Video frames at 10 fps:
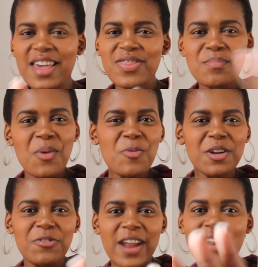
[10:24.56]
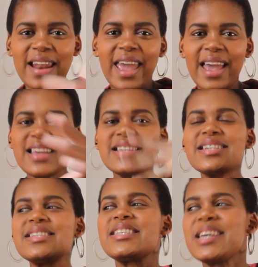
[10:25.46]
in the moment flat lay,
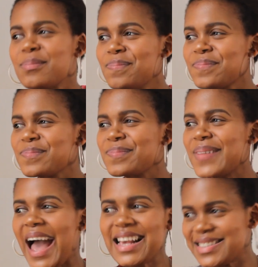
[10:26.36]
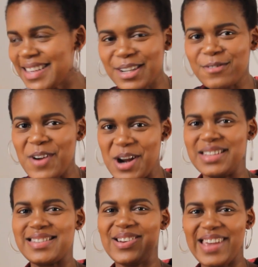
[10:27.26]
I said it
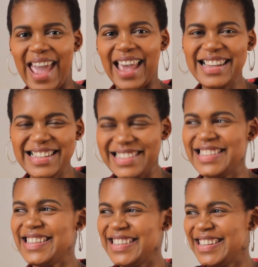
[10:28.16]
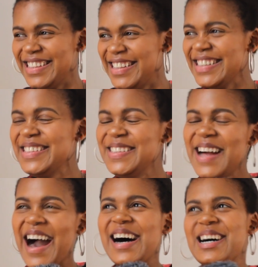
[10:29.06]
first, okay?
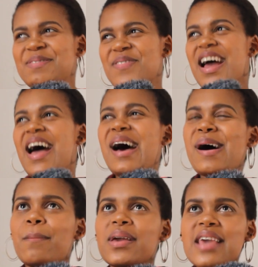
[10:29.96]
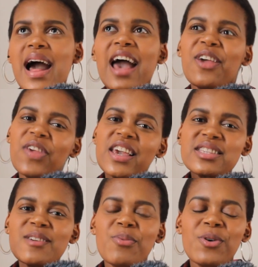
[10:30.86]
But yeah, I think
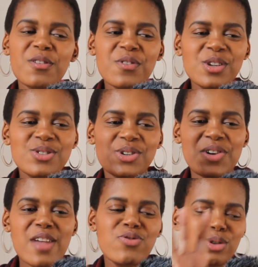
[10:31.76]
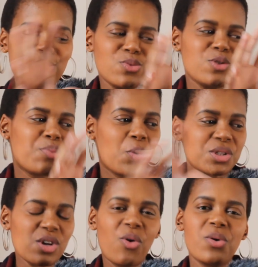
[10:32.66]
it's important for you to create those mood
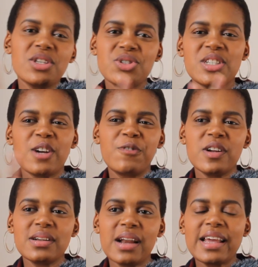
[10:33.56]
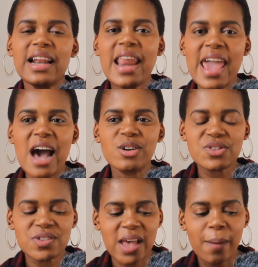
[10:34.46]
boards according to different like
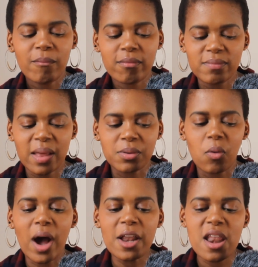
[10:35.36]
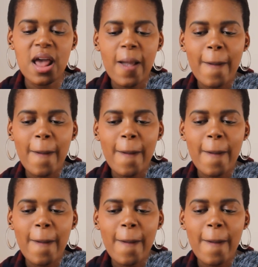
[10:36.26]
layouts, number one.